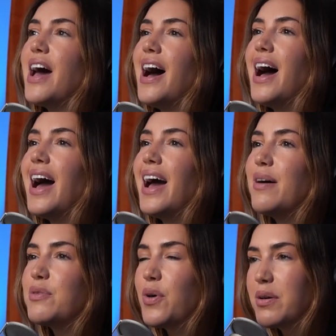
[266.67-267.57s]
I
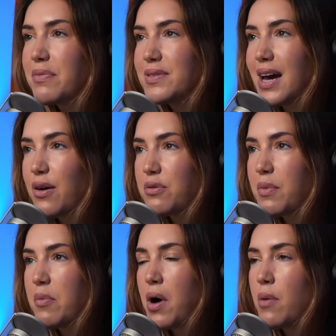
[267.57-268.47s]
am going down with
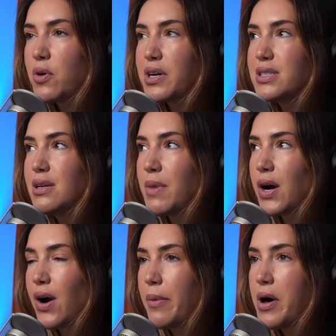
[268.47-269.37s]
my mom. We're going to see my
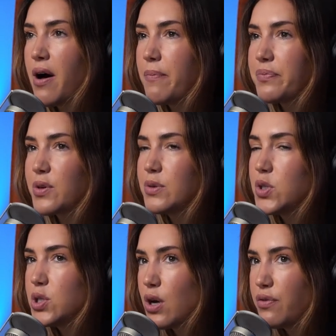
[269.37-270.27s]
grandma, which
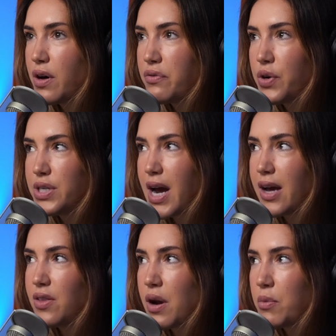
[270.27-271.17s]
is so fun for a
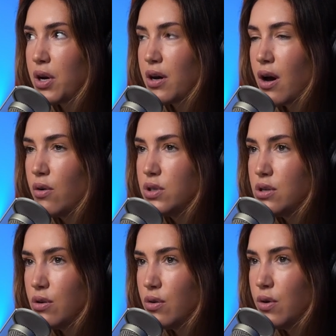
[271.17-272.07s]
day. And then I'm going to go
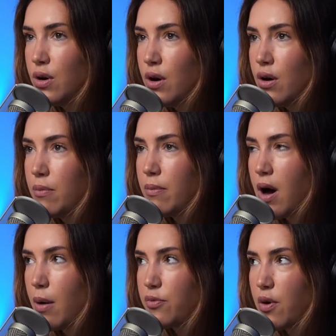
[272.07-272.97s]
to,
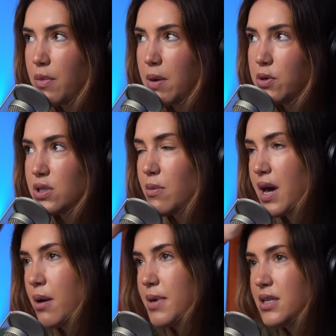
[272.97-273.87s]
from Naples to
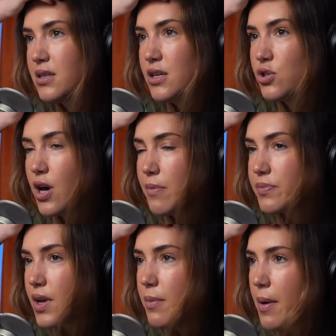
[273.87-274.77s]
Miami to
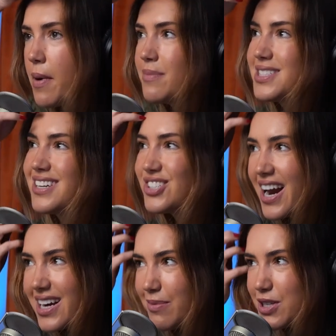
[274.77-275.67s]
DJ. My mom was like,
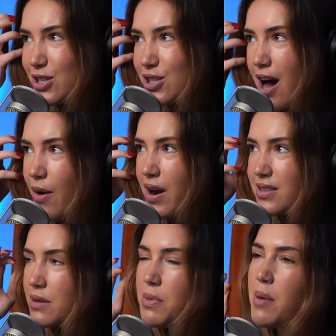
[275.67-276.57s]
should I come to your show? And I
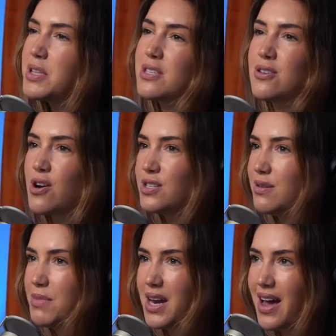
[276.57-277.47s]
was like, Mom, it starts
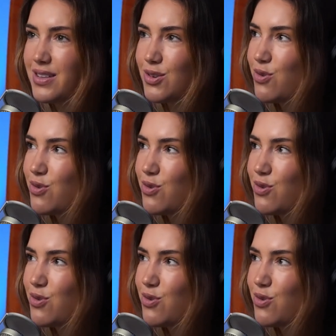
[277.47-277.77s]
at midnight. So